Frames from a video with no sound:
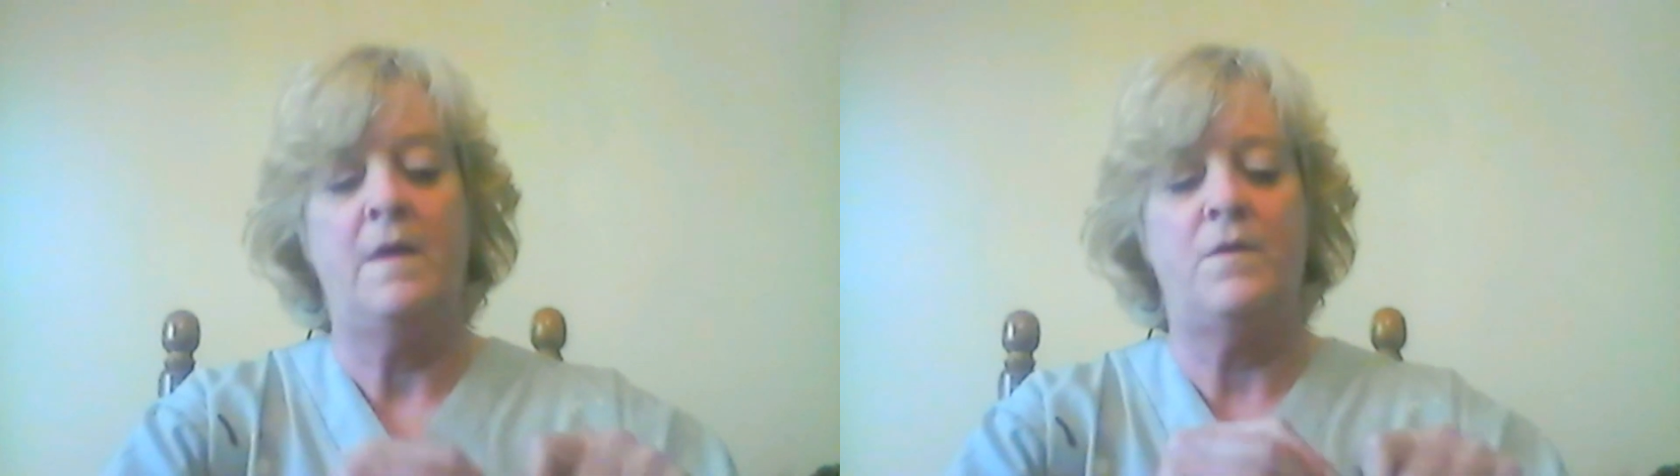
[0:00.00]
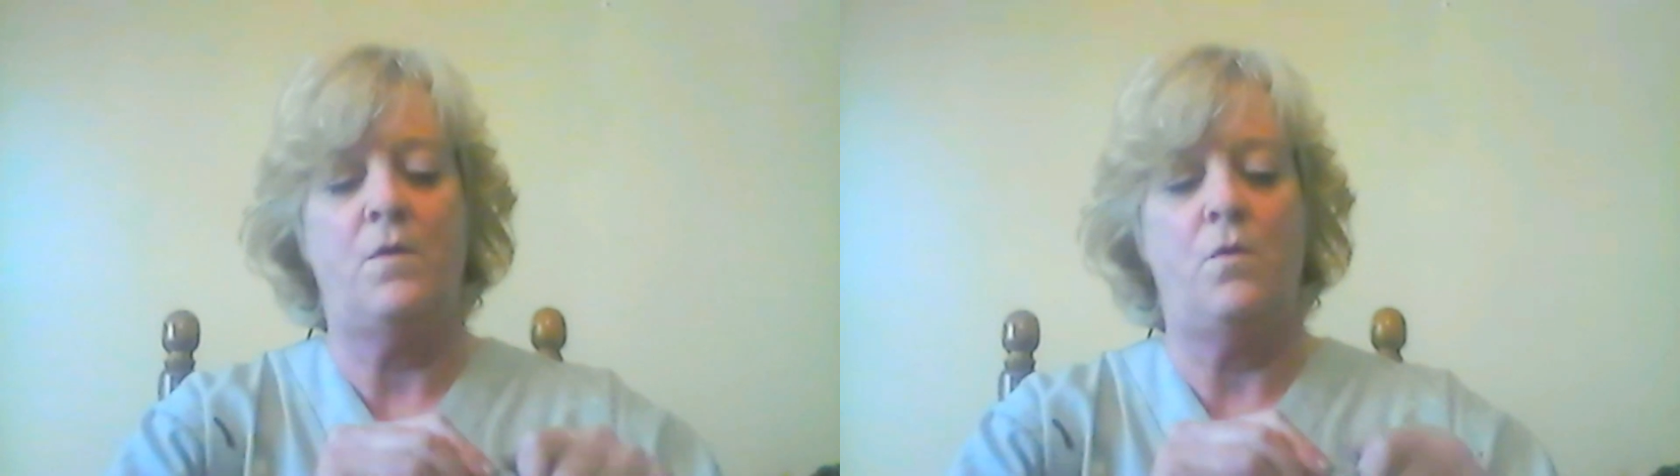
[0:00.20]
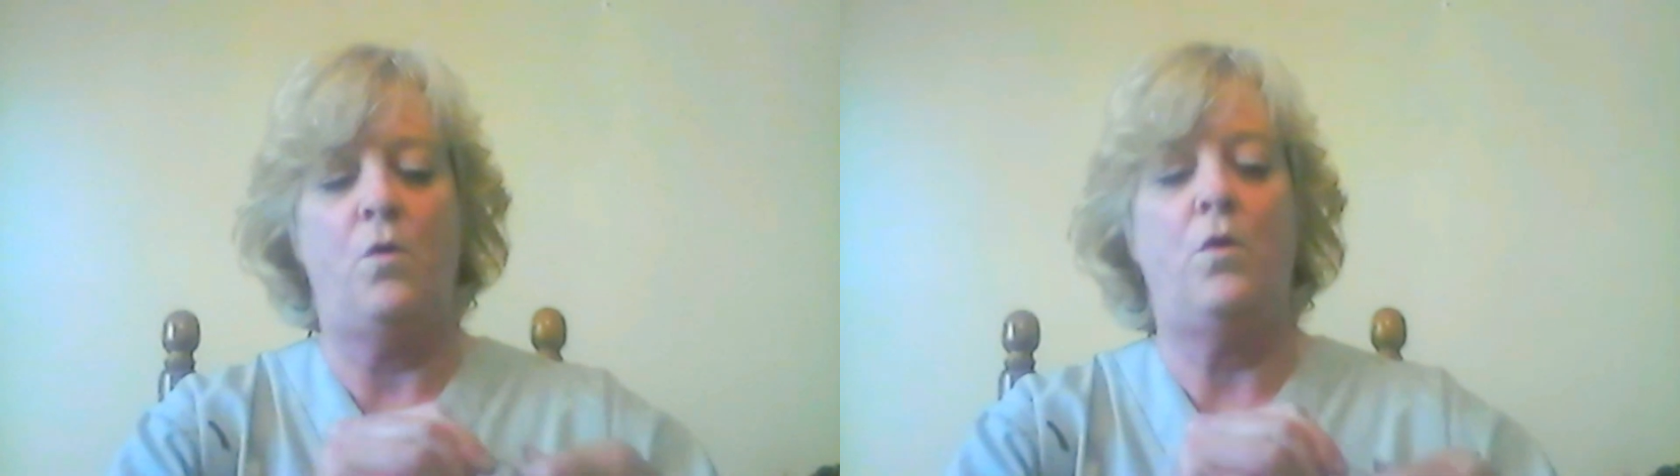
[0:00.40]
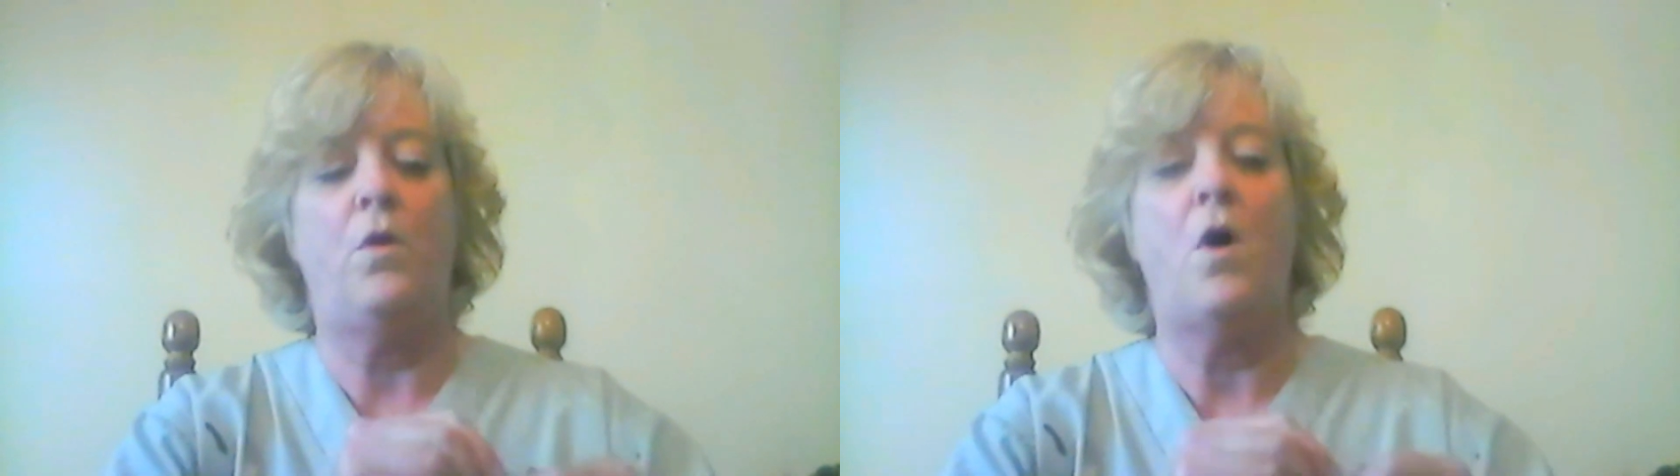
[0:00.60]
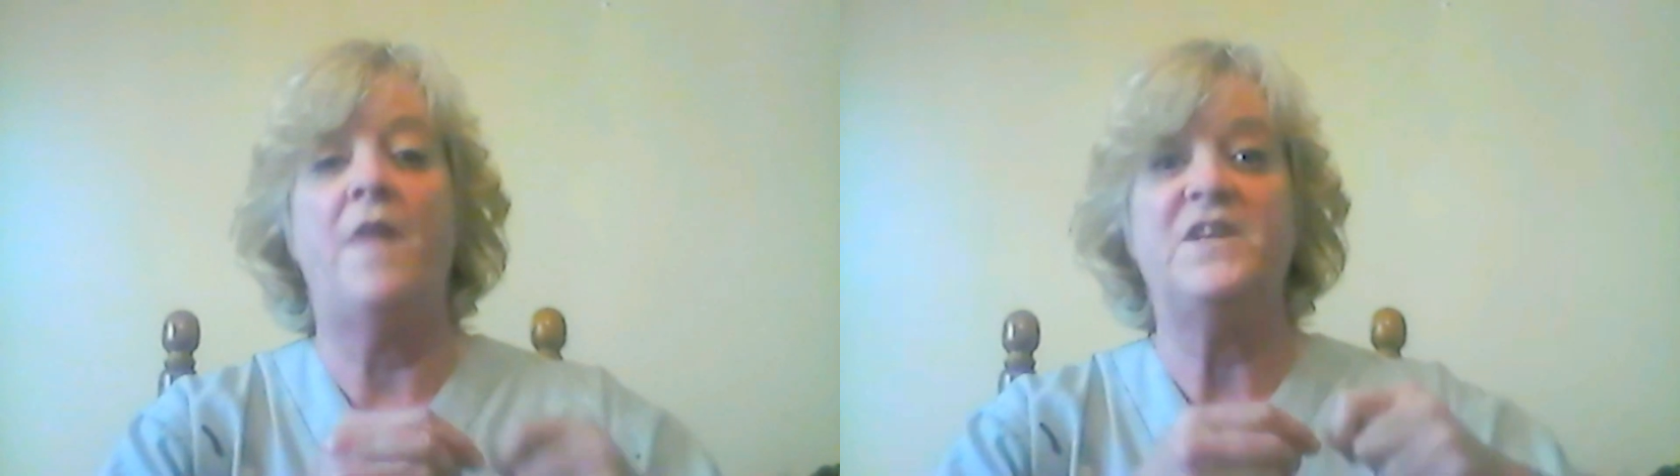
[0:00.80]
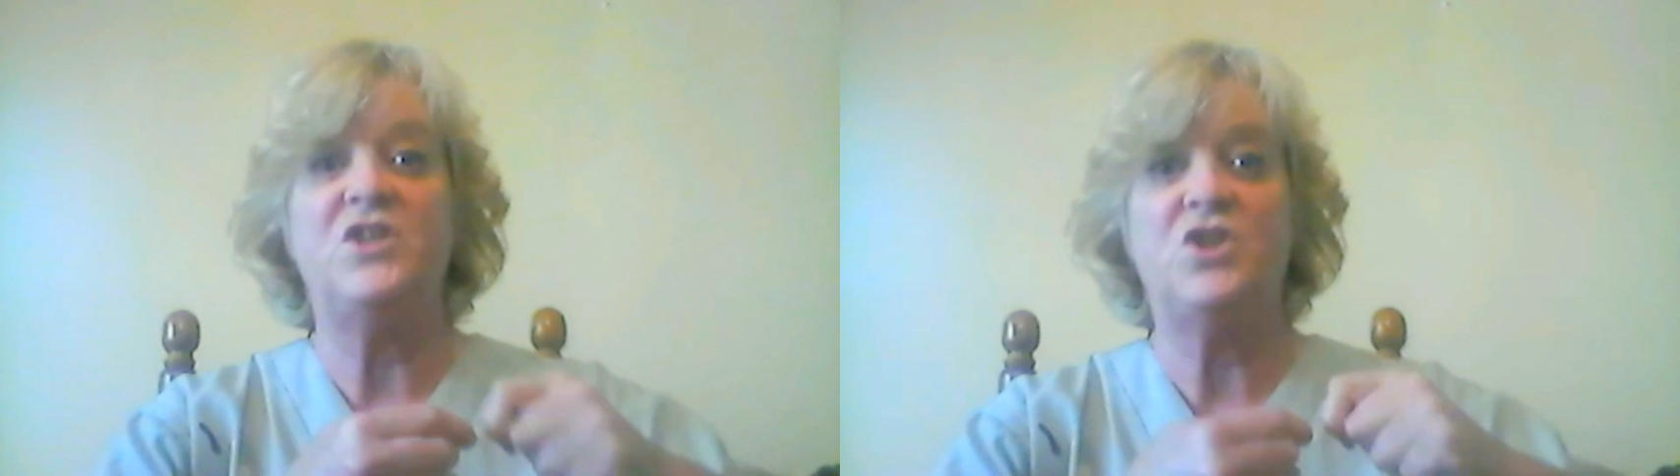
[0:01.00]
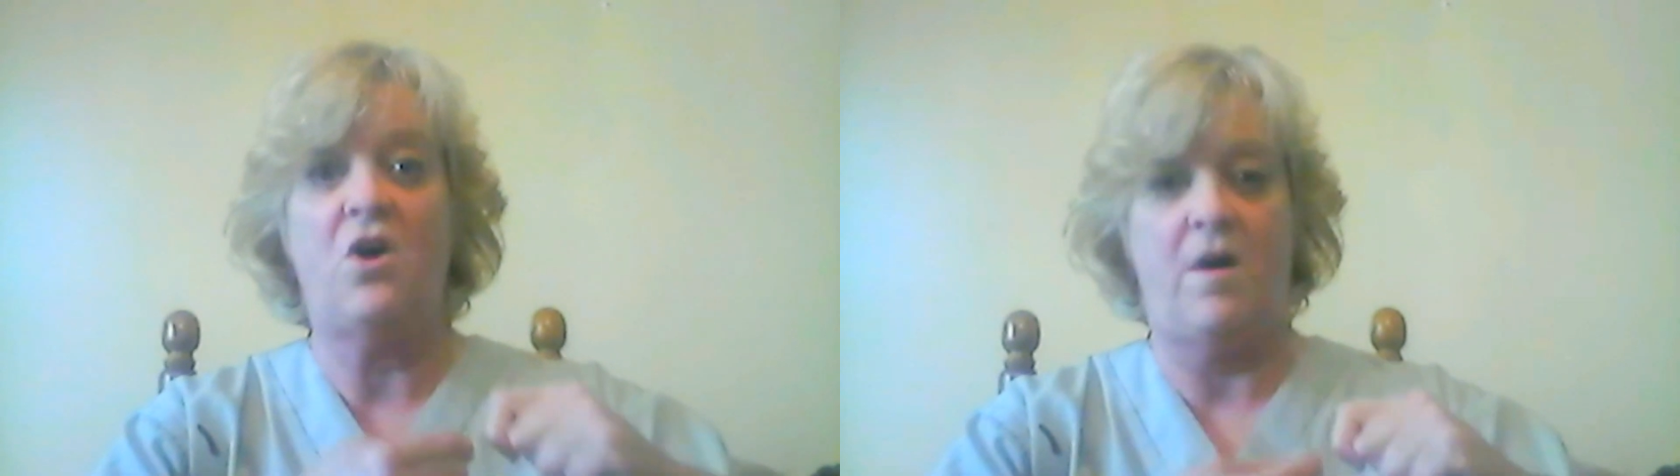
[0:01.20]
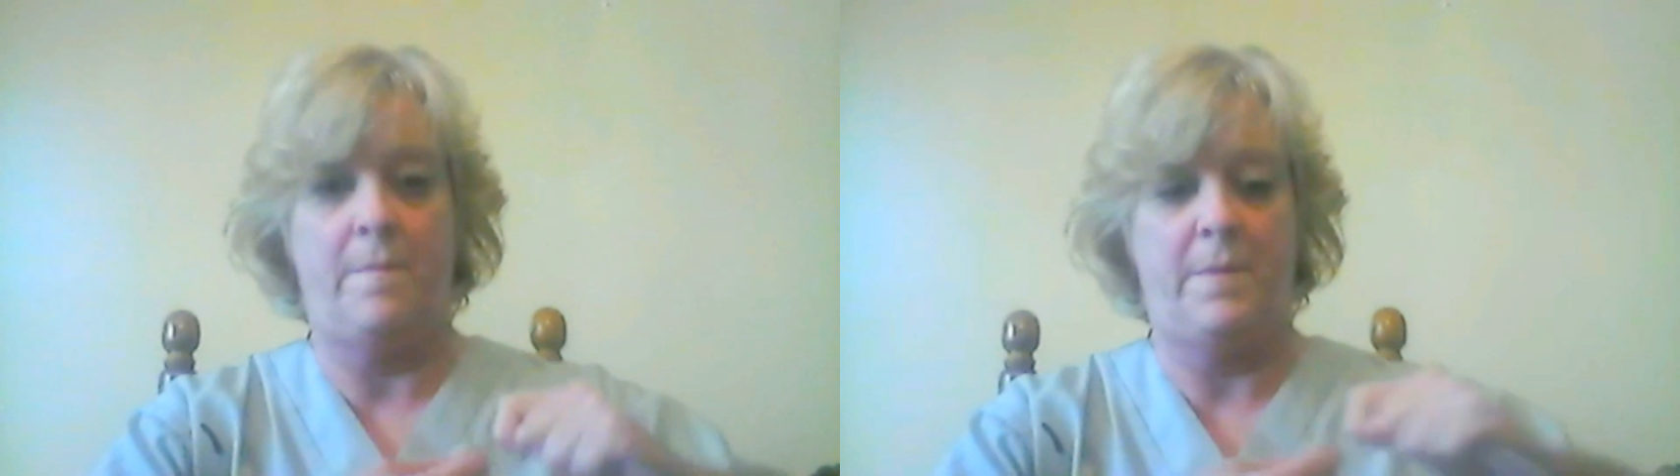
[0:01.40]
the hole on the
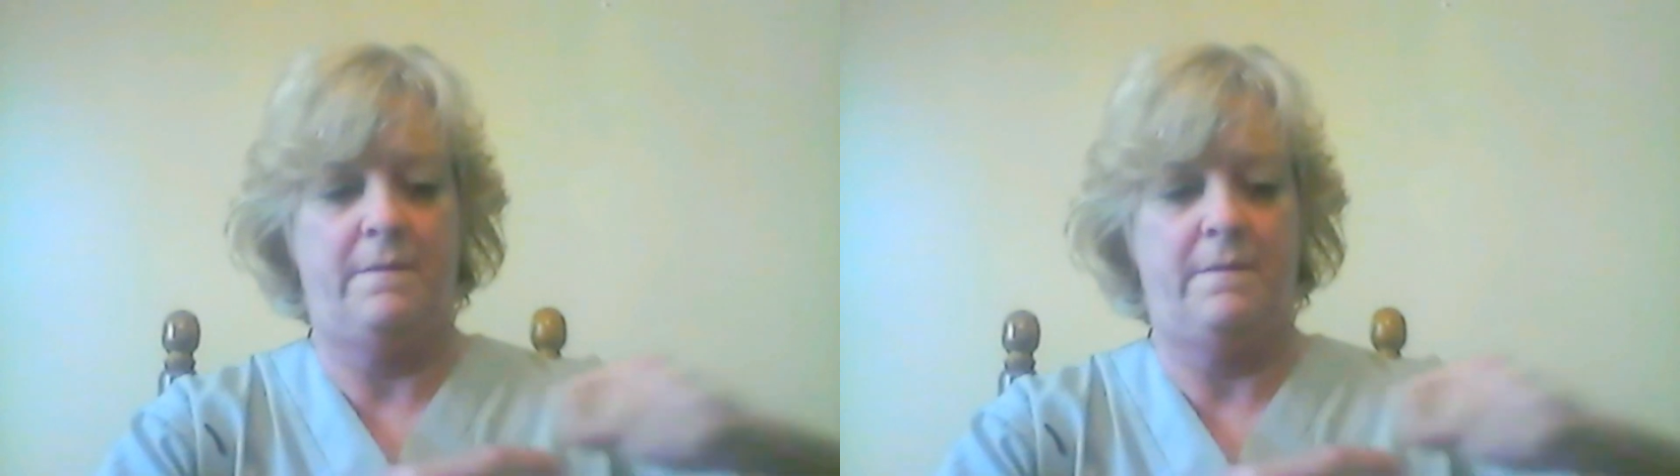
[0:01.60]
top.